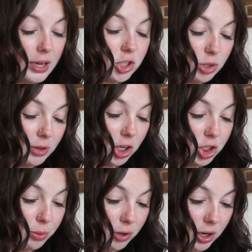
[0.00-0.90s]

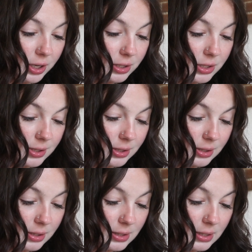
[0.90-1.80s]
Dermalogica product.
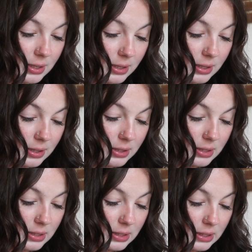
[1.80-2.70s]
This
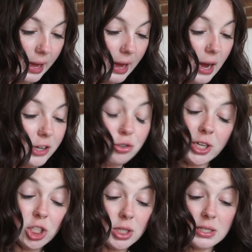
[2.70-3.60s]
is a
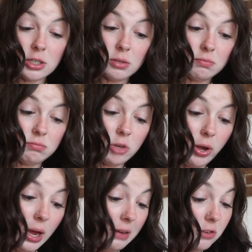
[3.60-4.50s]
hydration serum.
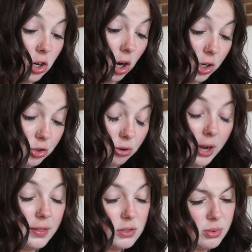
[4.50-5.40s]
Okay, I have not
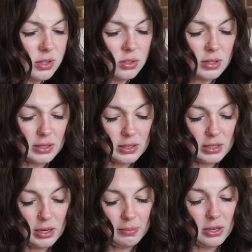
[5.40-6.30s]
tried this one, so this is
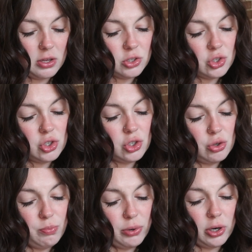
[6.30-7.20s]
going to be
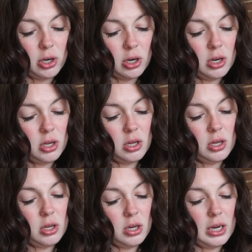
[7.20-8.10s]
super...
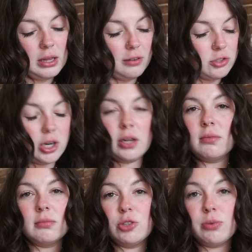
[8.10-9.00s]
I love trying
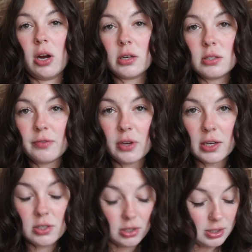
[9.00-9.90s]
new products, if you
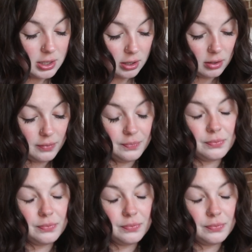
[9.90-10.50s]
guys couldn't tell.